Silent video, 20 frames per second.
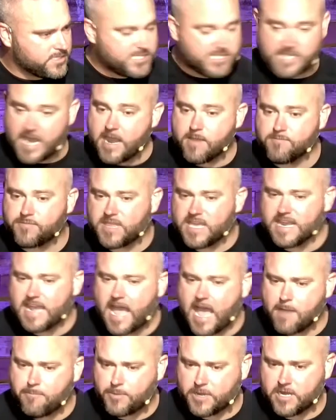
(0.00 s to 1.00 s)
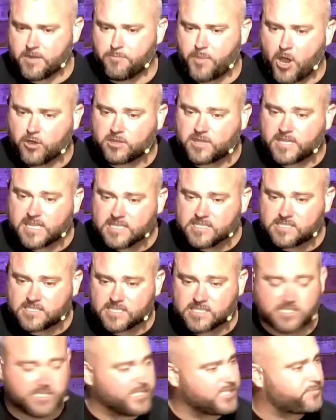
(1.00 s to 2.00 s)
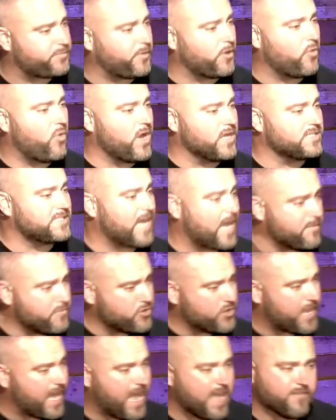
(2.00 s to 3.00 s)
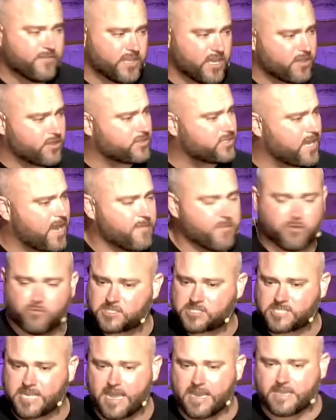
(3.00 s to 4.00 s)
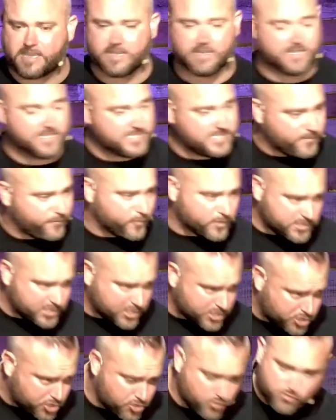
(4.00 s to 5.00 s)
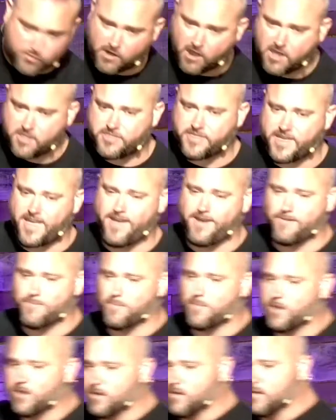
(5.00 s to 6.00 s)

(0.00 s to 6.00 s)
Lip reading: Same thing happened in both instances, but one time you gave, the other time it was taken. The difference is you, not them.